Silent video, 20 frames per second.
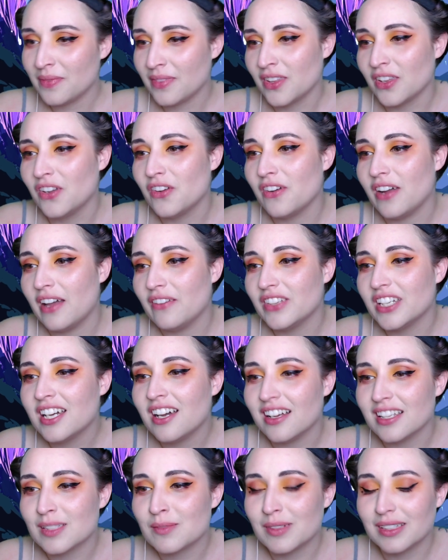Gravi
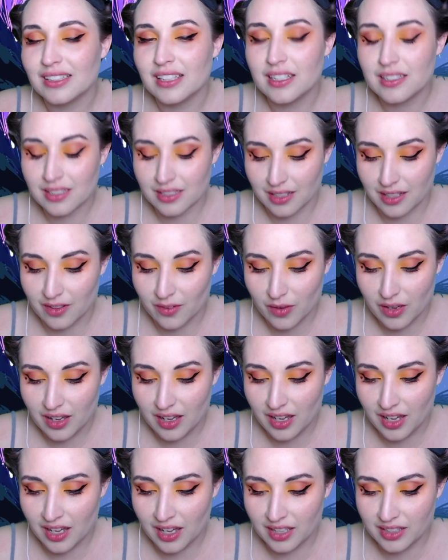cosplay, let's go.
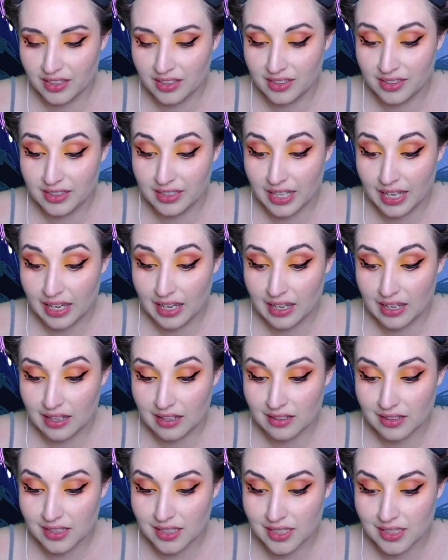Yeah,
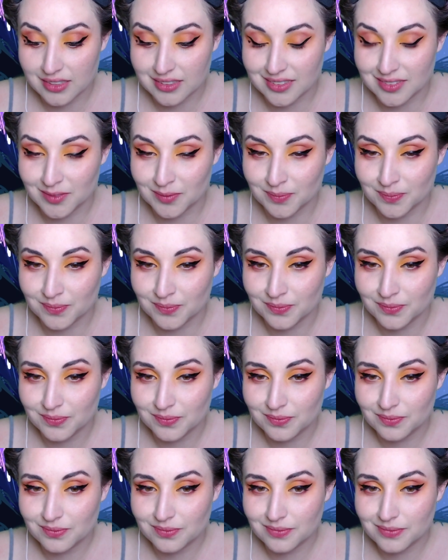I
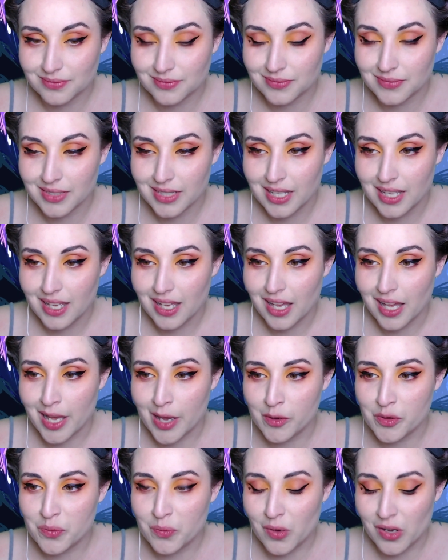
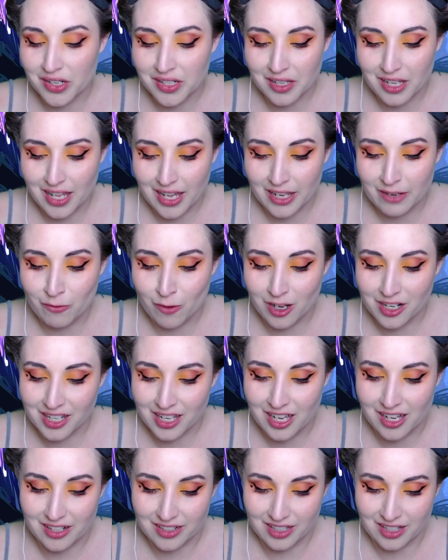want to
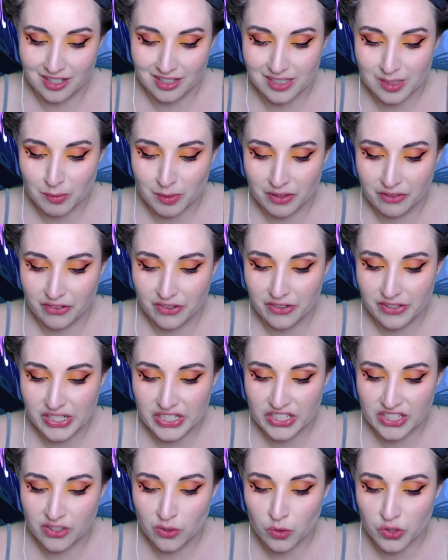kind of cosplay
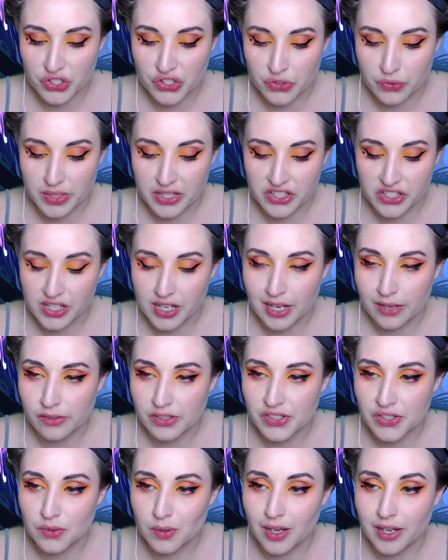Ryuichi or Shuichi. I would
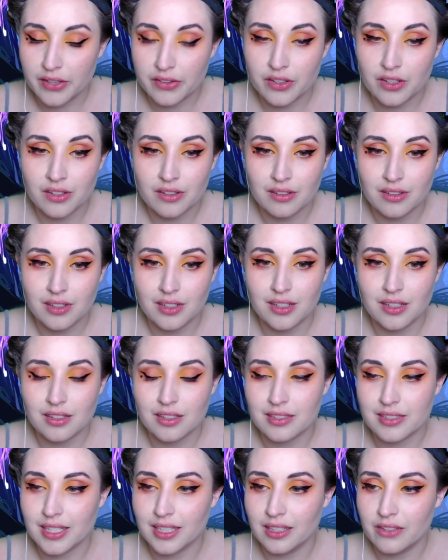do either, because
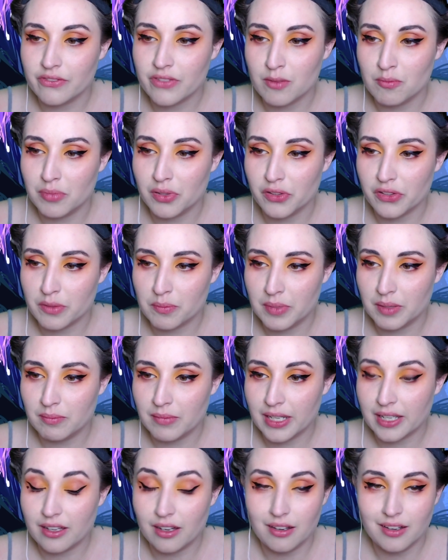I love them both, but my
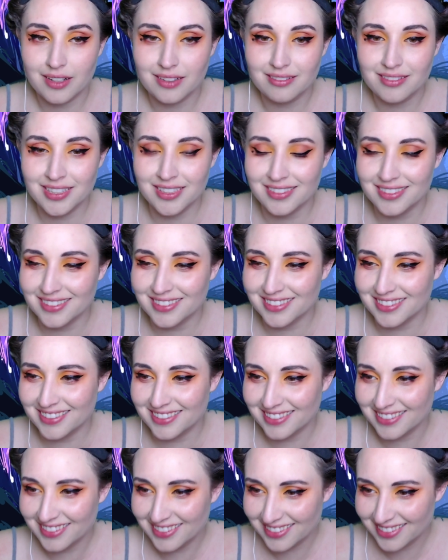god.
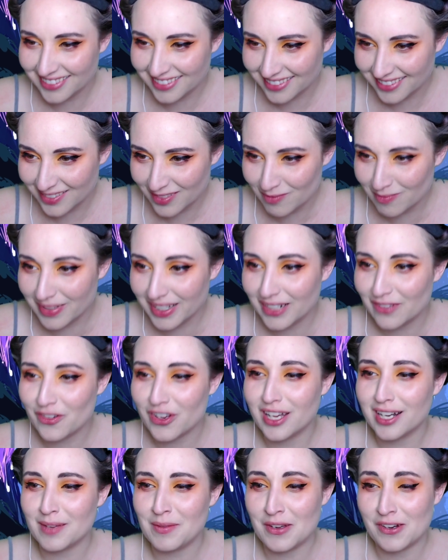Man, I forgot
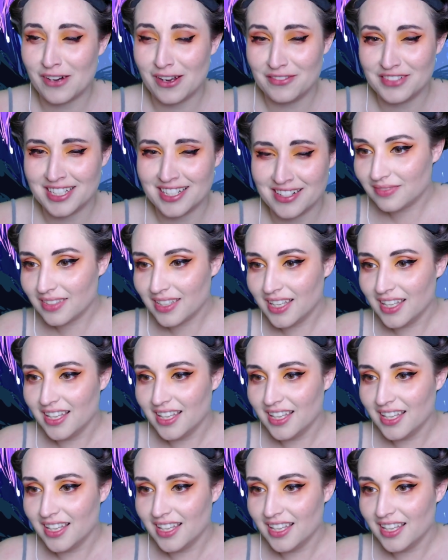about Gravitation.